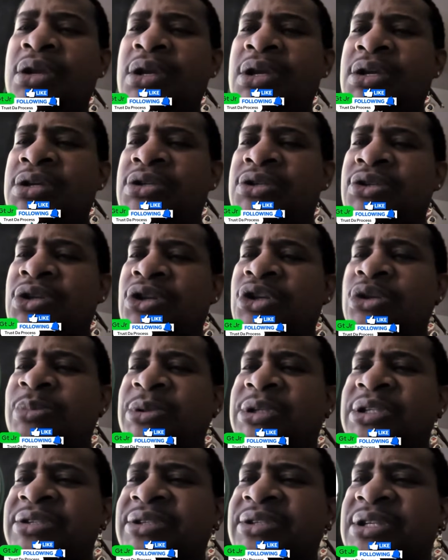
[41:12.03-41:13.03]
So you put
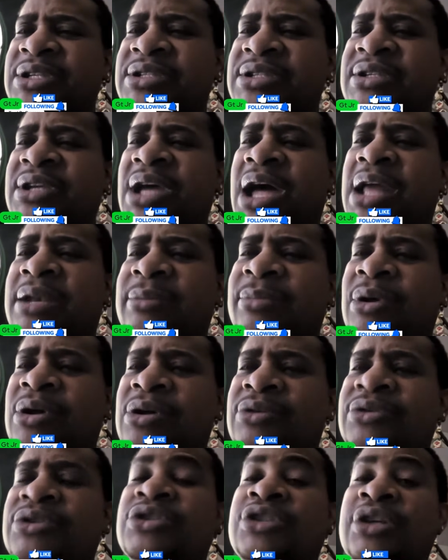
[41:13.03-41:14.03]
the seeds in cotton balls
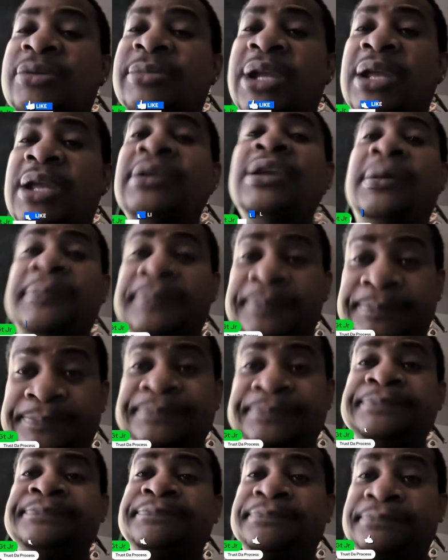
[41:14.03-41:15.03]
to germinate. Yeah.
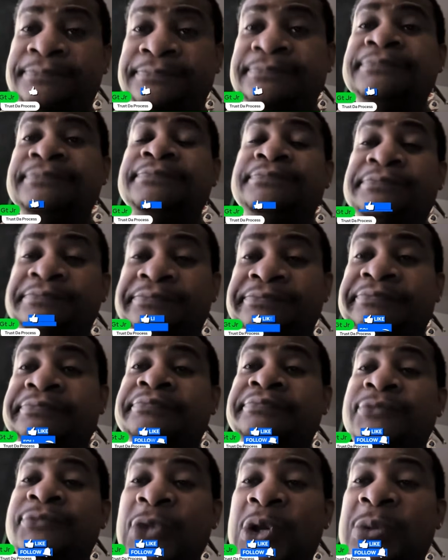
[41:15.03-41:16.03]

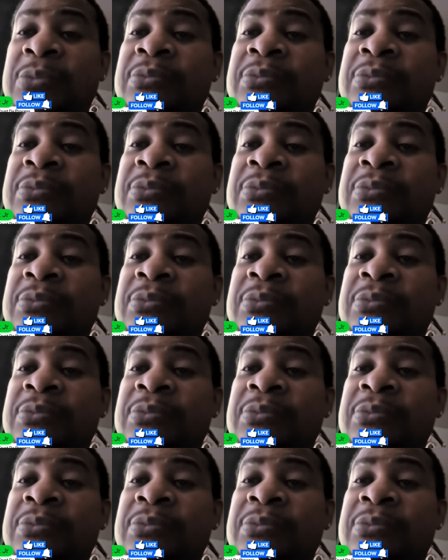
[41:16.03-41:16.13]
Yep.